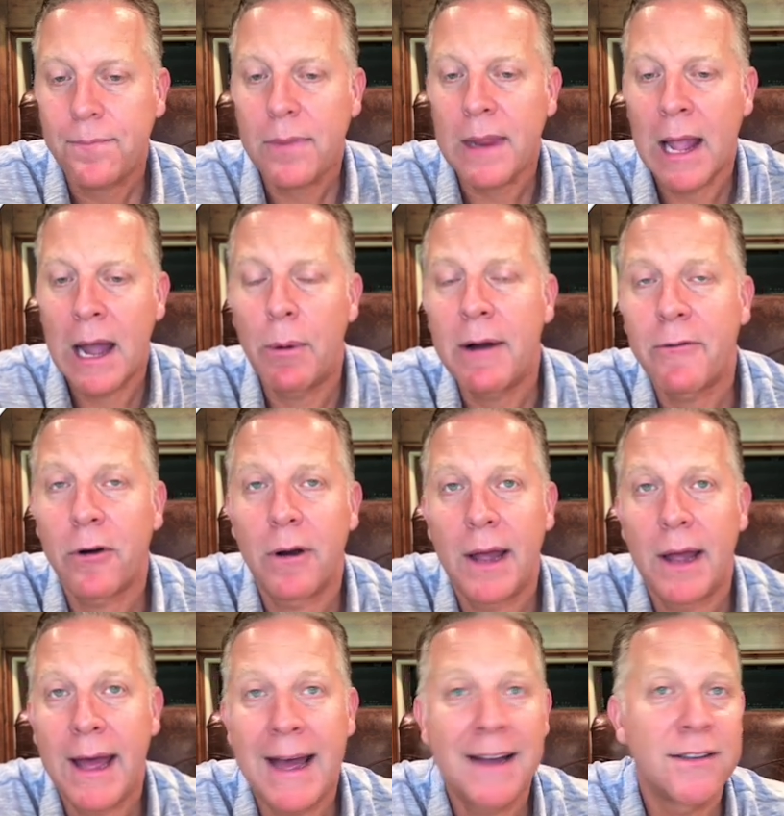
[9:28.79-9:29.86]
However,
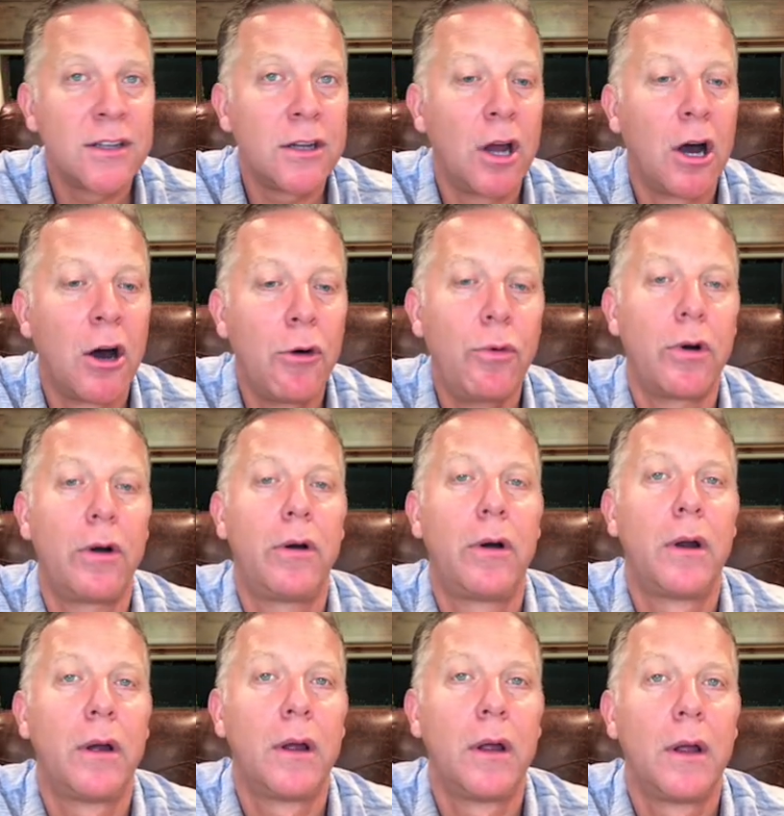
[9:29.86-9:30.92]
as an owner,
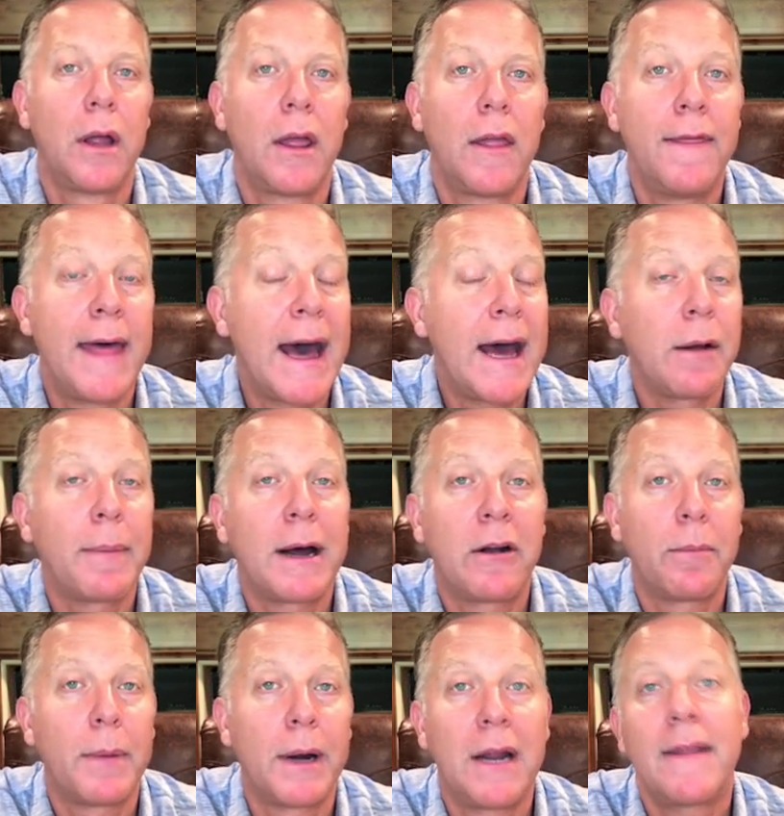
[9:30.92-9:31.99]
that amount of
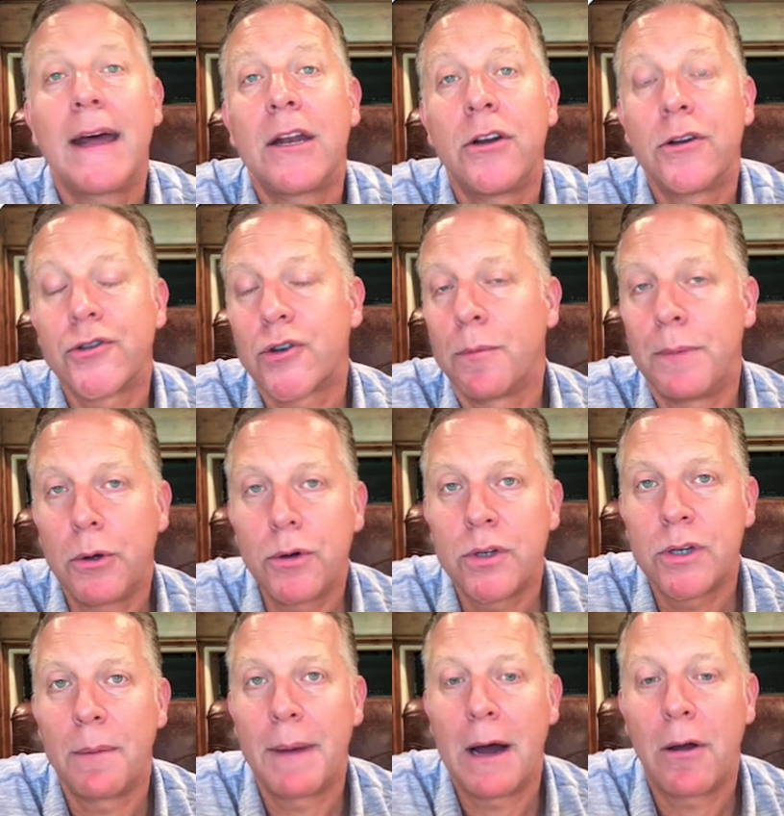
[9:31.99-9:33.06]
money, that distribution
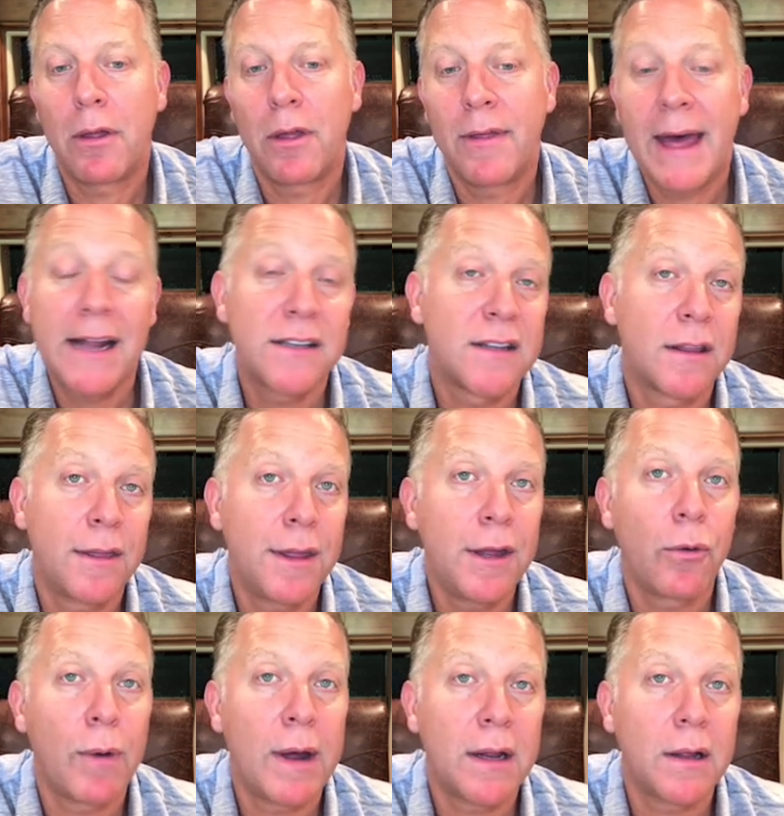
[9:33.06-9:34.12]
amount, that's
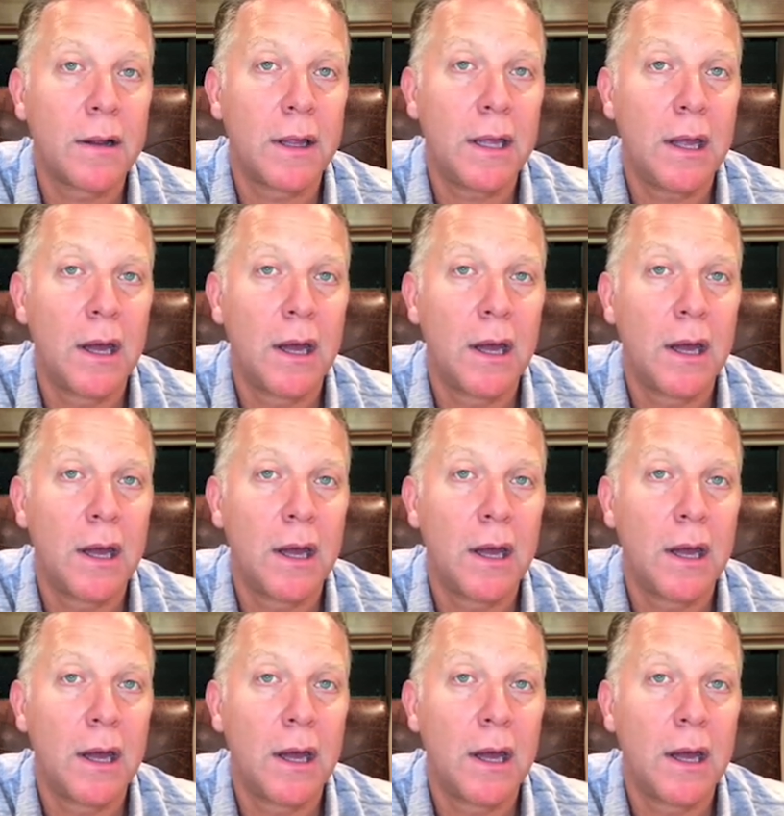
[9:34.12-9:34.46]
theoretically